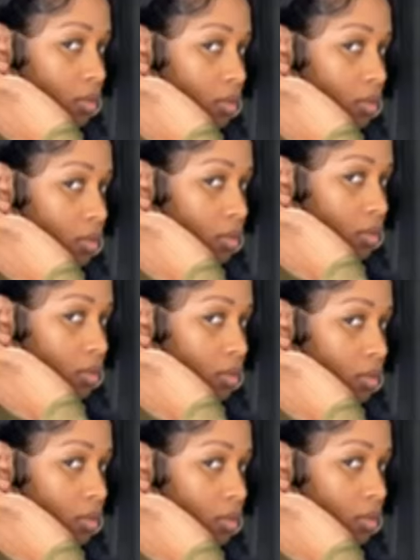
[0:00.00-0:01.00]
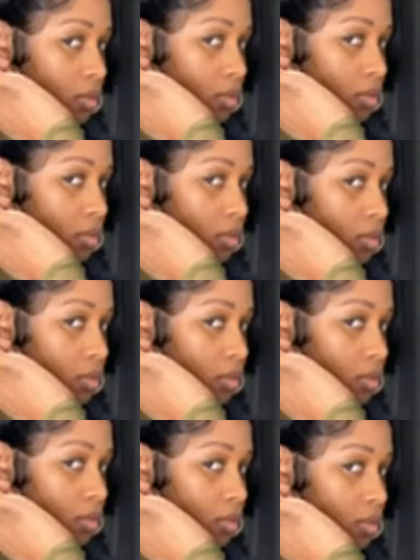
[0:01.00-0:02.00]

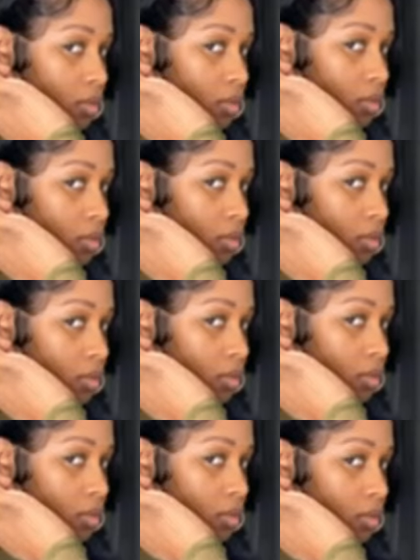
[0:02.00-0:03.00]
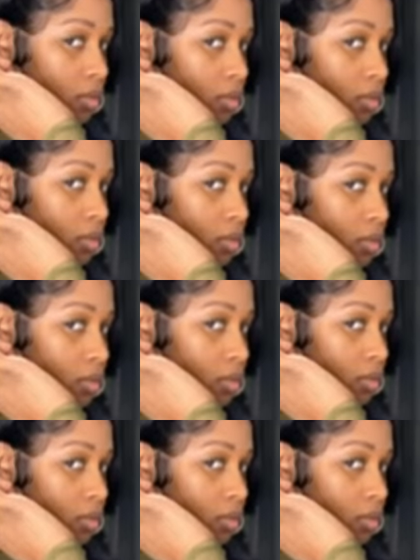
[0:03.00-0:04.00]

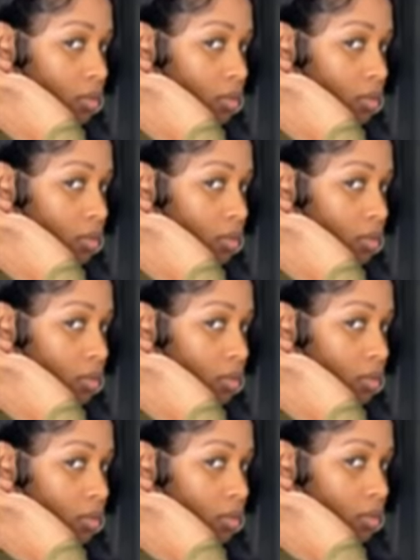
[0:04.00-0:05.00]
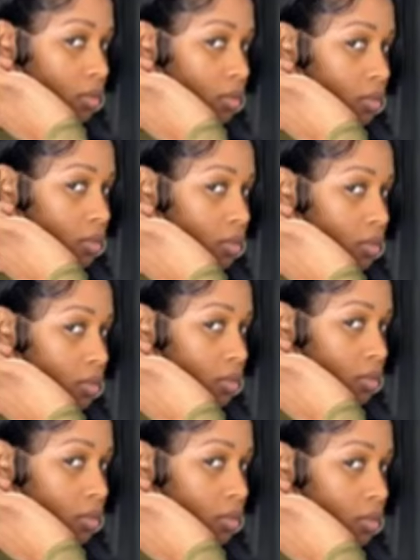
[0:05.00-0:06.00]

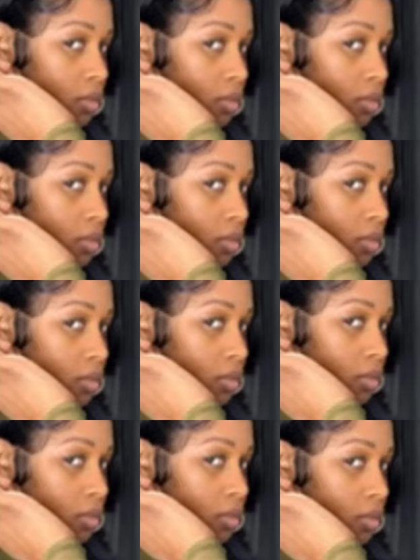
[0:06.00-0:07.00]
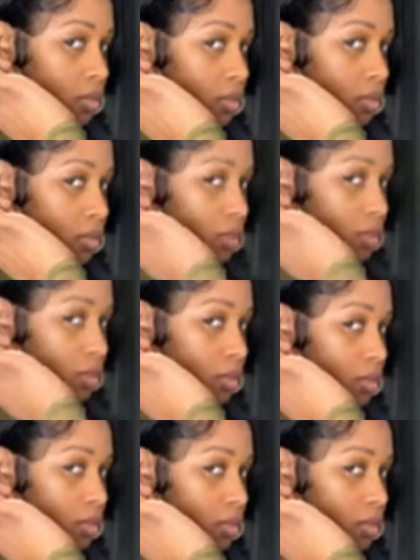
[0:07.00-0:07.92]
The person shown says nothing.